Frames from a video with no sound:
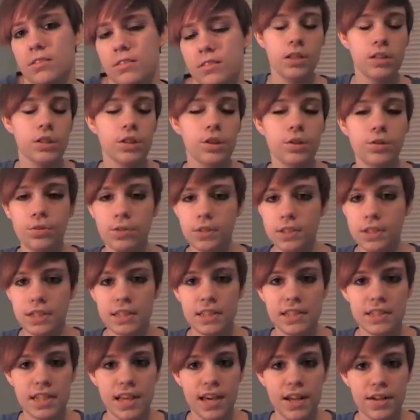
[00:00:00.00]
So it was a
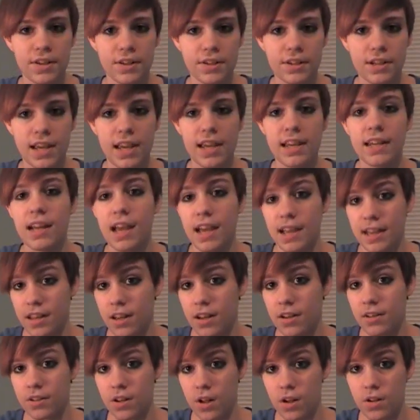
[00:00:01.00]
Saturday and I
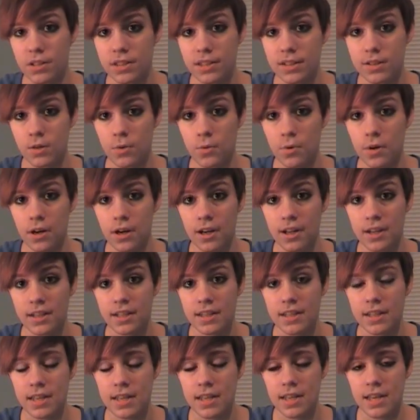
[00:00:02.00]
got called into work,
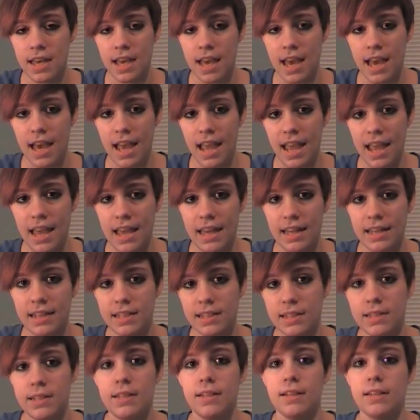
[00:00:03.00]
and